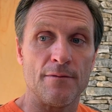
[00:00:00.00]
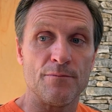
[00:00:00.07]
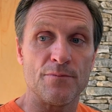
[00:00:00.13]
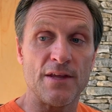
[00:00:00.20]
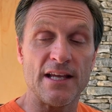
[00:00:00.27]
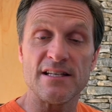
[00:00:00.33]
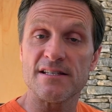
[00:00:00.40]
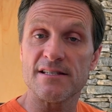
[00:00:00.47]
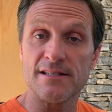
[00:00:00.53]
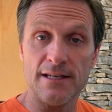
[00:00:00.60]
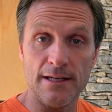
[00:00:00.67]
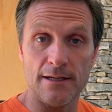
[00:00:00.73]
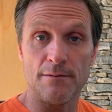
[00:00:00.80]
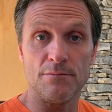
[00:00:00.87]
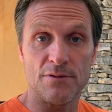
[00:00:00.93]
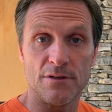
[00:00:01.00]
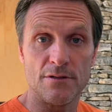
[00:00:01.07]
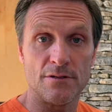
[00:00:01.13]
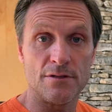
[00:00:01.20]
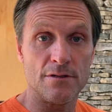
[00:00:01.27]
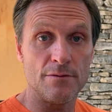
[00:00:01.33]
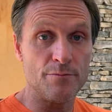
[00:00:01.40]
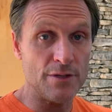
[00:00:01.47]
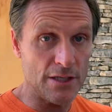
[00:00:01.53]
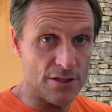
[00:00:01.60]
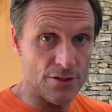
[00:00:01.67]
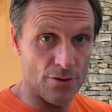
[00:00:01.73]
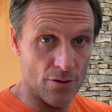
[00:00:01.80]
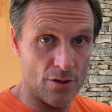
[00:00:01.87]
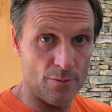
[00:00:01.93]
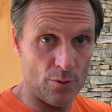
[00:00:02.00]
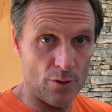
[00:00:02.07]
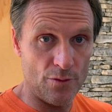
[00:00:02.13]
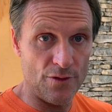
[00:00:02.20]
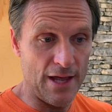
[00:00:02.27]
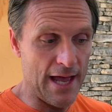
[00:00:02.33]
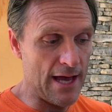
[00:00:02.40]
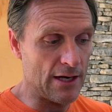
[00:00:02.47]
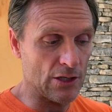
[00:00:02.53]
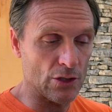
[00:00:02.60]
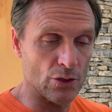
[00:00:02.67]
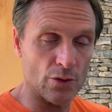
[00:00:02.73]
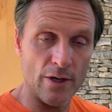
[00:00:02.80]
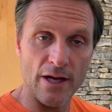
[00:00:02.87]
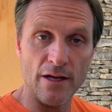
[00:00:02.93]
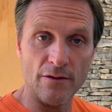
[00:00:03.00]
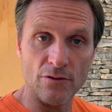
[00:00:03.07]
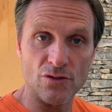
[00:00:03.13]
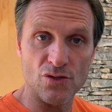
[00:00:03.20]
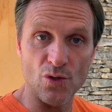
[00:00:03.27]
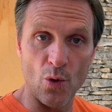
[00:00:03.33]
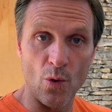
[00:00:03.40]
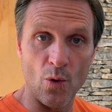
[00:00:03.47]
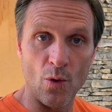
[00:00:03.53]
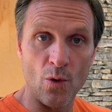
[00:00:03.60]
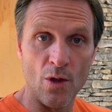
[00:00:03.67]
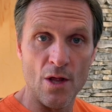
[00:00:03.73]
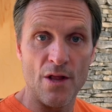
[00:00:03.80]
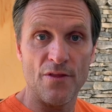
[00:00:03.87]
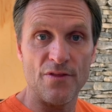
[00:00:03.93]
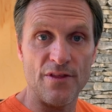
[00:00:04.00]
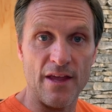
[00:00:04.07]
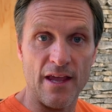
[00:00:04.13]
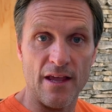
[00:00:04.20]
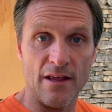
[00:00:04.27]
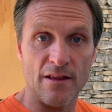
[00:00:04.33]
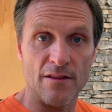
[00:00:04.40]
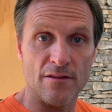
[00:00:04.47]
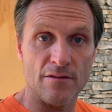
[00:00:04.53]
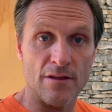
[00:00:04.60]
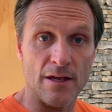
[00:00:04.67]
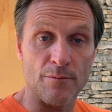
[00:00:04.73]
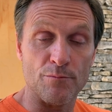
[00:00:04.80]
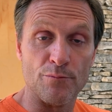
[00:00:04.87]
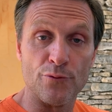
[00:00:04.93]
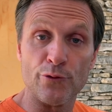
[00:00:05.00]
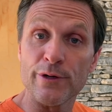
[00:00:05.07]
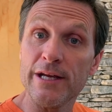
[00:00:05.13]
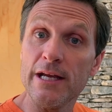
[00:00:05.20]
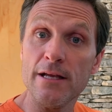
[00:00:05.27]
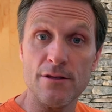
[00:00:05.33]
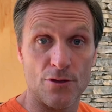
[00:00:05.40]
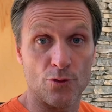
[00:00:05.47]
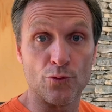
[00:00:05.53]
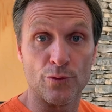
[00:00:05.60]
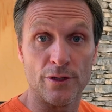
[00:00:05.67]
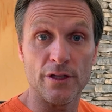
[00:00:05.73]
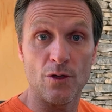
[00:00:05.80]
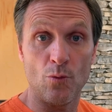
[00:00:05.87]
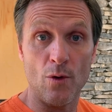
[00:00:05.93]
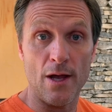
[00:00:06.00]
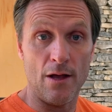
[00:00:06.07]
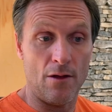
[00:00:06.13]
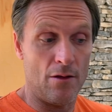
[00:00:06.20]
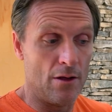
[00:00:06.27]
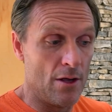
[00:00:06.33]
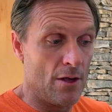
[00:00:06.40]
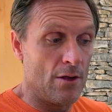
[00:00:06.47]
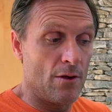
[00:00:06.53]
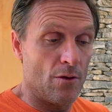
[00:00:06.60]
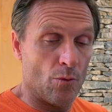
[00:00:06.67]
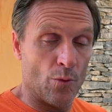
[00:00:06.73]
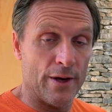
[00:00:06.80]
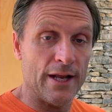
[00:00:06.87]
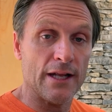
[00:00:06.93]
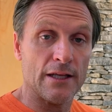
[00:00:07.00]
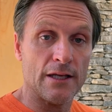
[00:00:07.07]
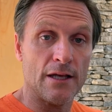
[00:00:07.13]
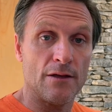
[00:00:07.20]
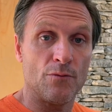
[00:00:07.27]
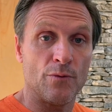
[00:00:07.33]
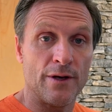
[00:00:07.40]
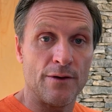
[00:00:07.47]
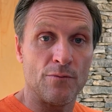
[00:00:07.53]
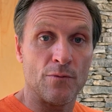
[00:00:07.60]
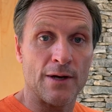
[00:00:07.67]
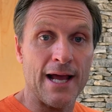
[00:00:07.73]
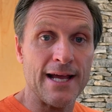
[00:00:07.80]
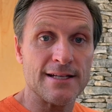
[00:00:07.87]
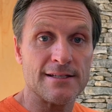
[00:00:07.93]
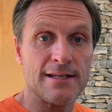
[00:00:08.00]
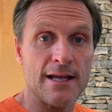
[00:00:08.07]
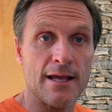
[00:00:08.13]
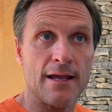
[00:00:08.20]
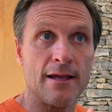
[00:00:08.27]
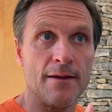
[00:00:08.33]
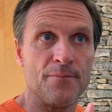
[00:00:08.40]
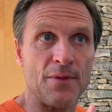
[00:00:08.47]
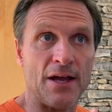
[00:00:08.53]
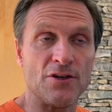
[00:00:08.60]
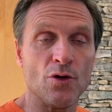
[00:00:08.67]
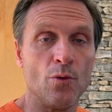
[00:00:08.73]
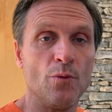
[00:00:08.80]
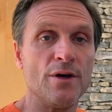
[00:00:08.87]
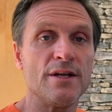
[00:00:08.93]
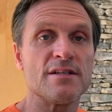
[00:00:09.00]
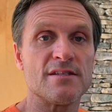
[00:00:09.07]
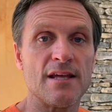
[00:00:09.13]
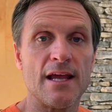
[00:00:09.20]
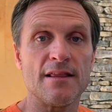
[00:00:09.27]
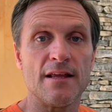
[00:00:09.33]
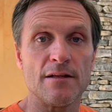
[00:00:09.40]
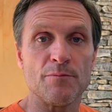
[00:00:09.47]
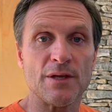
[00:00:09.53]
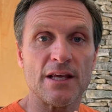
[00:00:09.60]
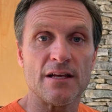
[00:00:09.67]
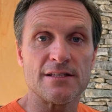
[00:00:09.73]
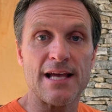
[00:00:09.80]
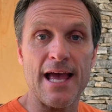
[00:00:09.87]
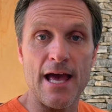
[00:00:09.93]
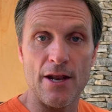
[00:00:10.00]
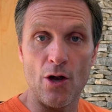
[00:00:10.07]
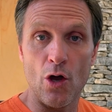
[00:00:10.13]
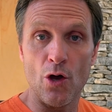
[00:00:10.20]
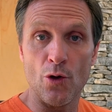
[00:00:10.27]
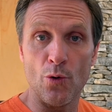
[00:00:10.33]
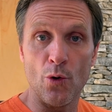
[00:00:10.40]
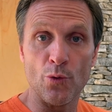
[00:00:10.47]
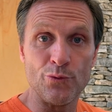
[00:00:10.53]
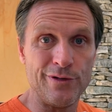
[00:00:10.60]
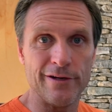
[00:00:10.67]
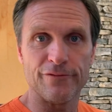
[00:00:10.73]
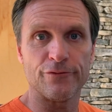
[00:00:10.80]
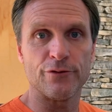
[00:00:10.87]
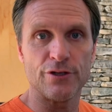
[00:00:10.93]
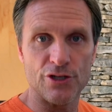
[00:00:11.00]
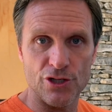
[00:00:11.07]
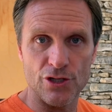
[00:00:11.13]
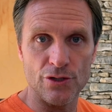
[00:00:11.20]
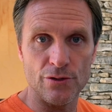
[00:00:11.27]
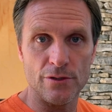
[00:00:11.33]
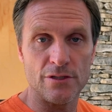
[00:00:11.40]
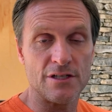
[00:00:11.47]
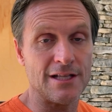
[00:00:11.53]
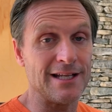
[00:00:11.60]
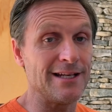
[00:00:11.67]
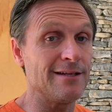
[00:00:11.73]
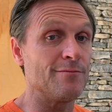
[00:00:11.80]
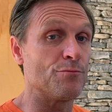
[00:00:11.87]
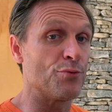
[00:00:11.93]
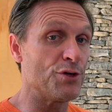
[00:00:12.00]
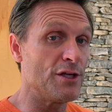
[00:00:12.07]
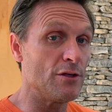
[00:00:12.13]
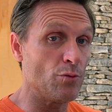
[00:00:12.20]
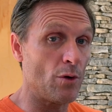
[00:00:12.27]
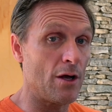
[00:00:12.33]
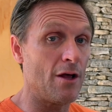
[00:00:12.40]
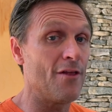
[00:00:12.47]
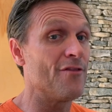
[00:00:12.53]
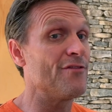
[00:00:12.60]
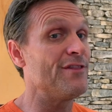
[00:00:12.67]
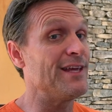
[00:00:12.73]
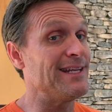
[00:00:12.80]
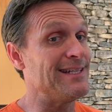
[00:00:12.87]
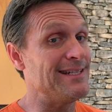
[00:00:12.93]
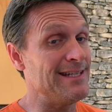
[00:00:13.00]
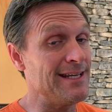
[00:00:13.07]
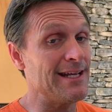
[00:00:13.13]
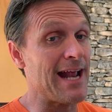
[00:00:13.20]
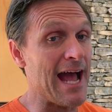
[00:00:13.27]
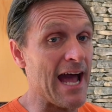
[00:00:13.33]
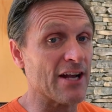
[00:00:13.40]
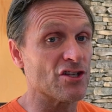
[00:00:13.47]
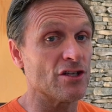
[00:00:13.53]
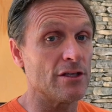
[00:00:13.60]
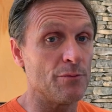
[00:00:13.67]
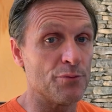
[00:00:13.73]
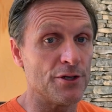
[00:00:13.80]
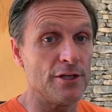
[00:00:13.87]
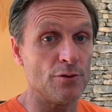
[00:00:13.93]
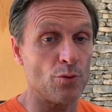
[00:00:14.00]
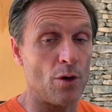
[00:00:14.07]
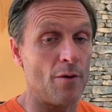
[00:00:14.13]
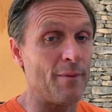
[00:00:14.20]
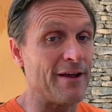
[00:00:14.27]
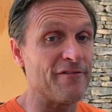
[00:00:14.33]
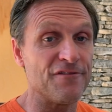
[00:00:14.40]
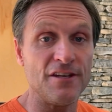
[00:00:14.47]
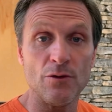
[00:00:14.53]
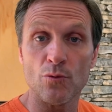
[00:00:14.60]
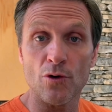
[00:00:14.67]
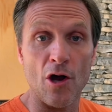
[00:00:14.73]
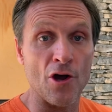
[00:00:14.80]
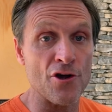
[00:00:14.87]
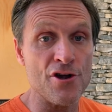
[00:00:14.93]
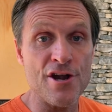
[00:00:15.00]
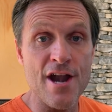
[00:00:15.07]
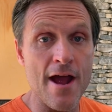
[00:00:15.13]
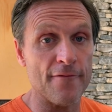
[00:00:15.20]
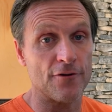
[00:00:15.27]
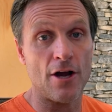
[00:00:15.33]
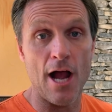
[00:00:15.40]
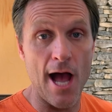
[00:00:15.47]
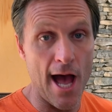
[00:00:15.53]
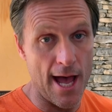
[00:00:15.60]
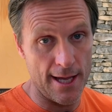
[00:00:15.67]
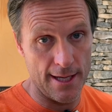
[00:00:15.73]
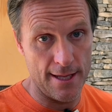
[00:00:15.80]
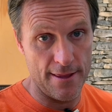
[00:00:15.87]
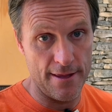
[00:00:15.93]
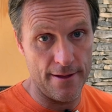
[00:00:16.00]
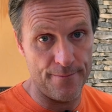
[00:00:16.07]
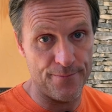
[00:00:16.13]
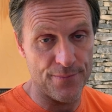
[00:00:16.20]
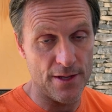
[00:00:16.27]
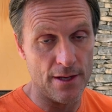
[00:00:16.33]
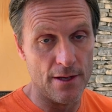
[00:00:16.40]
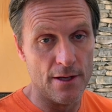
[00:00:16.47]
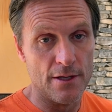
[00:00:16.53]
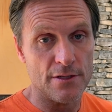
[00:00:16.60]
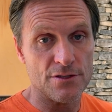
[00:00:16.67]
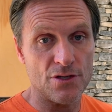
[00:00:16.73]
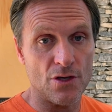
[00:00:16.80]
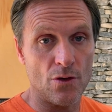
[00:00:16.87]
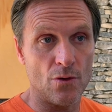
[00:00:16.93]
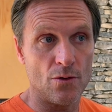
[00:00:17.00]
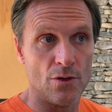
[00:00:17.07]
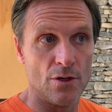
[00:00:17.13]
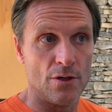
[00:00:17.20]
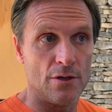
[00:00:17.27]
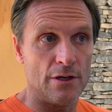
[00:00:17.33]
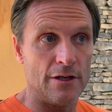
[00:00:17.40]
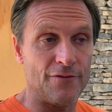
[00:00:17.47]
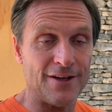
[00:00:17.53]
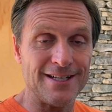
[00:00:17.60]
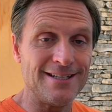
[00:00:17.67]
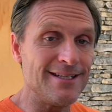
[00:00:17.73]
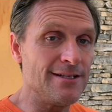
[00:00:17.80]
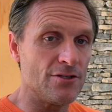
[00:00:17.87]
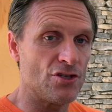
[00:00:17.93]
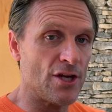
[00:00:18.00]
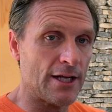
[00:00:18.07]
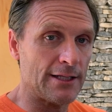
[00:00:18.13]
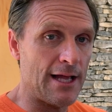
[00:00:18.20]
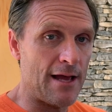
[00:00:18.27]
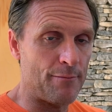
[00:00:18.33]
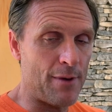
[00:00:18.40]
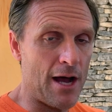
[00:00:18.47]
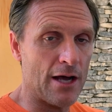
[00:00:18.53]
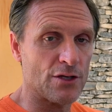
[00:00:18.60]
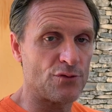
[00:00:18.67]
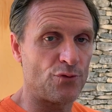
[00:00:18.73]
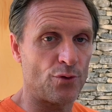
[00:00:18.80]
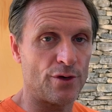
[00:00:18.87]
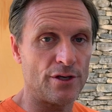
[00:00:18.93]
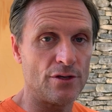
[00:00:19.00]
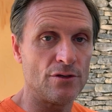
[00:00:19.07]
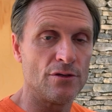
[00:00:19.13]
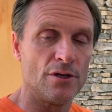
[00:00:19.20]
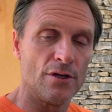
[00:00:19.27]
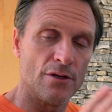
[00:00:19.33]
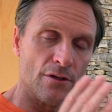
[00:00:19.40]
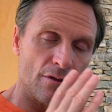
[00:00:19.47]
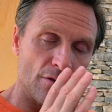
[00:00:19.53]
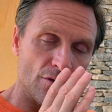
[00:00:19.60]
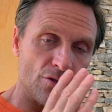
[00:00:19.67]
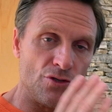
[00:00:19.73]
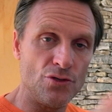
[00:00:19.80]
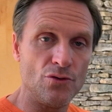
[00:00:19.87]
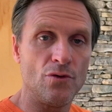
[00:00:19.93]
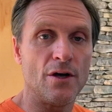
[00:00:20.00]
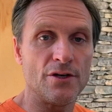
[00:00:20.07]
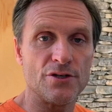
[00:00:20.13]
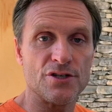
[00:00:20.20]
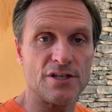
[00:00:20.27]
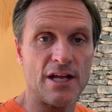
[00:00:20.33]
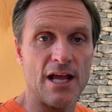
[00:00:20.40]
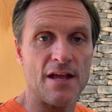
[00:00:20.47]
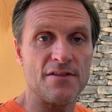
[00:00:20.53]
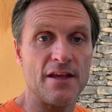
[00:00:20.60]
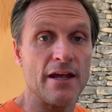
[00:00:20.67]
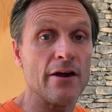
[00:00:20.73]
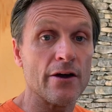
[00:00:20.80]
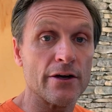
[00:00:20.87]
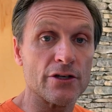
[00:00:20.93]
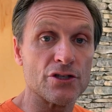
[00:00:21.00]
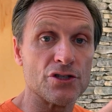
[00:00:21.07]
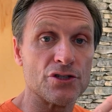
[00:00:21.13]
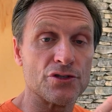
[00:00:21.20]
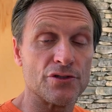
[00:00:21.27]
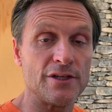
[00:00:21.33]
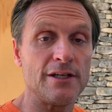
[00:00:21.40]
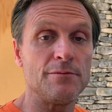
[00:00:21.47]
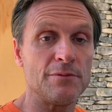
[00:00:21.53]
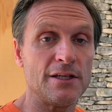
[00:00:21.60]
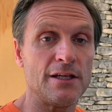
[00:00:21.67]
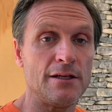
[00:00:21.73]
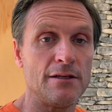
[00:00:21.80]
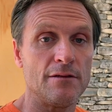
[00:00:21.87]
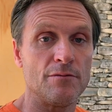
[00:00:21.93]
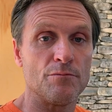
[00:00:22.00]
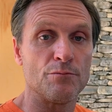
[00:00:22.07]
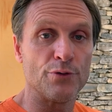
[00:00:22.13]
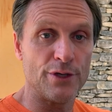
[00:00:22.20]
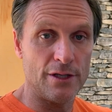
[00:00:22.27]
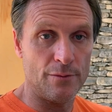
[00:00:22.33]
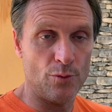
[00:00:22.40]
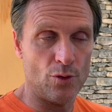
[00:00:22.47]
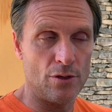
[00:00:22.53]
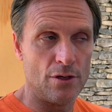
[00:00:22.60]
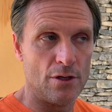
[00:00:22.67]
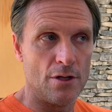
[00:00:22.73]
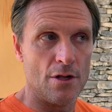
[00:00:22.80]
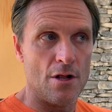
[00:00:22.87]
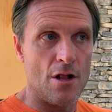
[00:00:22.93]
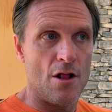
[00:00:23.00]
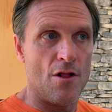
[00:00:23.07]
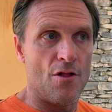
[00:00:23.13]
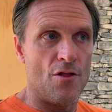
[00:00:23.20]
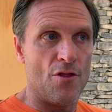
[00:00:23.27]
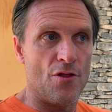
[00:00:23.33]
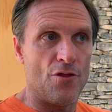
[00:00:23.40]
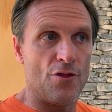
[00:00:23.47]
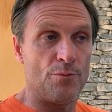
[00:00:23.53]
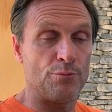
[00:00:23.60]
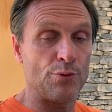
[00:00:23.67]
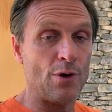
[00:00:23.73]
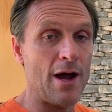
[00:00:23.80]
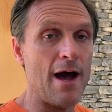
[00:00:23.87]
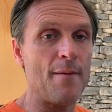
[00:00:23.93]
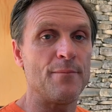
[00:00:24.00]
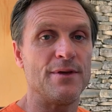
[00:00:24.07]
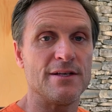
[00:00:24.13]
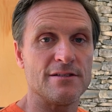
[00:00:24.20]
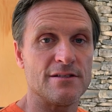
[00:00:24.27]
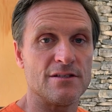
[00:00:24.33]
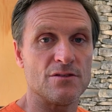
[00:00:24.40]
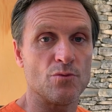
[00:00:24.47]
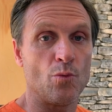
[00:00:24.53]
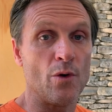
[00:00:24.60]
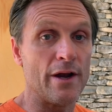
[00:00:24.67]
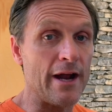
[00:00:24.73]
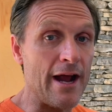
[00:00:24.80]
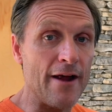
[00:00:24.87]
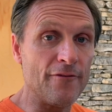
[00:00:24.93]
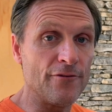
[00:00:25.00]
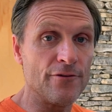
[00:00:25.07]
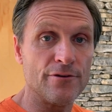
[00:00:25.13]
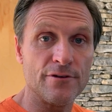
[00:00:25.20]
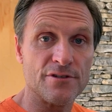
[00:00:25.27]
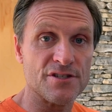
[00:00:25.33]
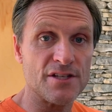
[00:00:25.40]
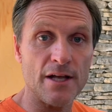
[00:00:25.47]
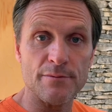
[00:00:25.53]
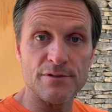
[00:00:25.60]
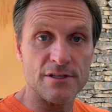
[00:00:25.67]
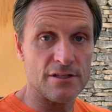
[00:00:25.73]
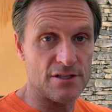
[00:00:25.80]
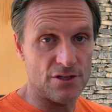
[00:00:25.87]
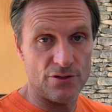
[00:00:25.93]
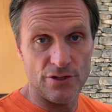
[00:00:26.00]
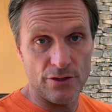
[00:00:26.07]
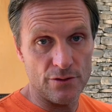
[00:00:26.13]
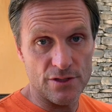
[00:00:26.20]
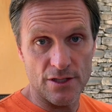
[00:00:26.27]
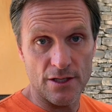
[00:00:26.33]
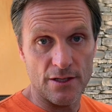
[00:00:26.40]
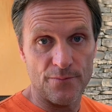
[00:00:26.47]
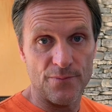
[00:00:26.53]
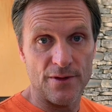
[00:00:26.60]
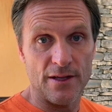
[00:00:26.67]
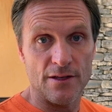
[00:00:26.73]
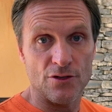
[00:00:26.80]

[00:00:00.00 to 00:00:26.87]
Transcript: they seemed to be durable. They had a great sole. They breathed really well. When I say, I don't want to say that because I had odoriferous shoes that they didn't breathe well. They did actually breathe well. My feet are never hot in them. So if I didn't check that box for you, do understand they are extremely breathable. The problem is whatever substance they're using